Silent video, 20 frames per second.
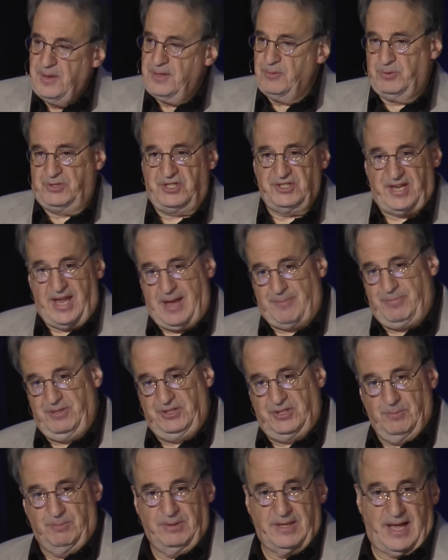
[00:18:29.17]
which has
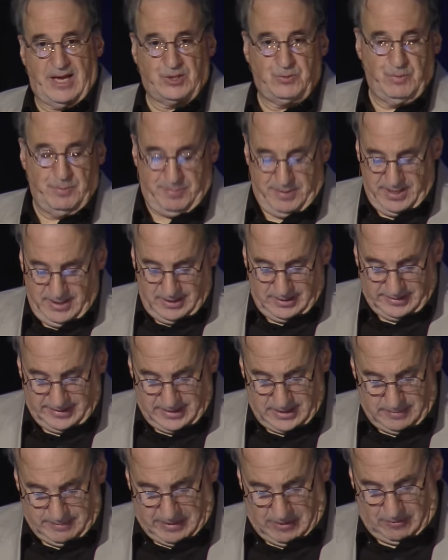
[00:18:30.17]
happened to blacks repeatedly
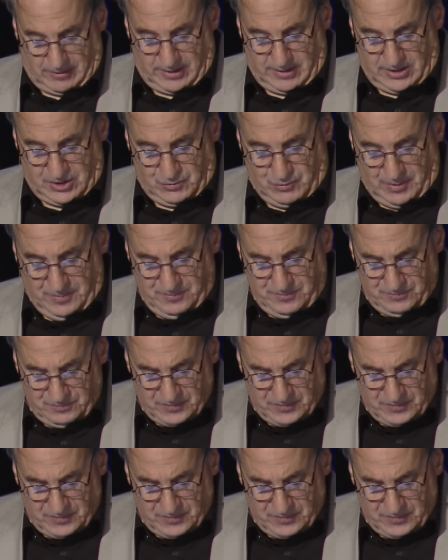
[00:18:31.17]
in American history.